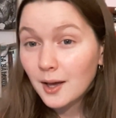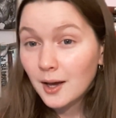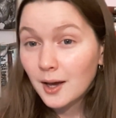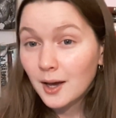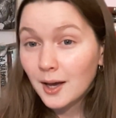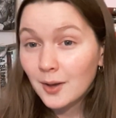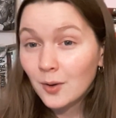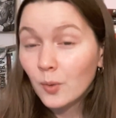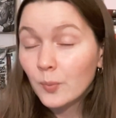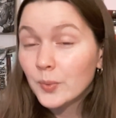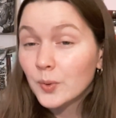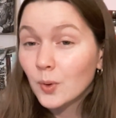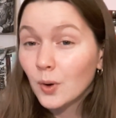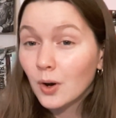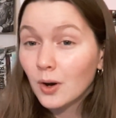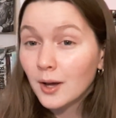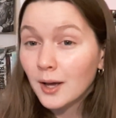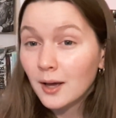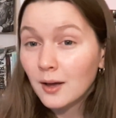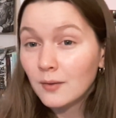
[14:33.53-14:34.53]
I hope you
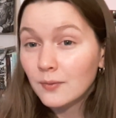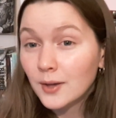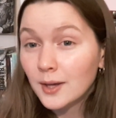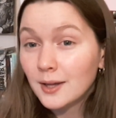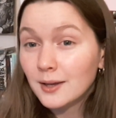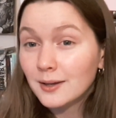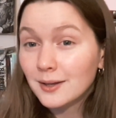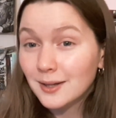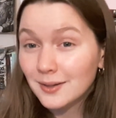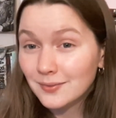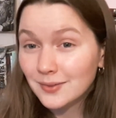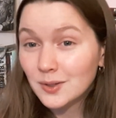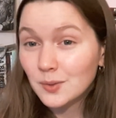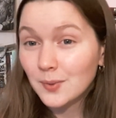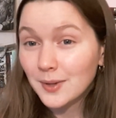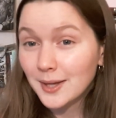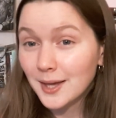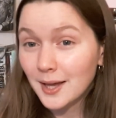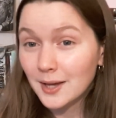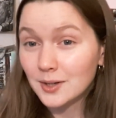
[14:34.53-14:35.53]
all have a lovely
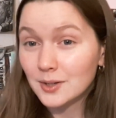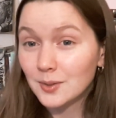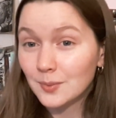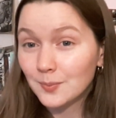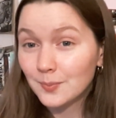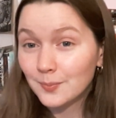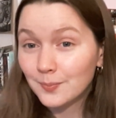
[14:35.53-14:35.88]
weekend.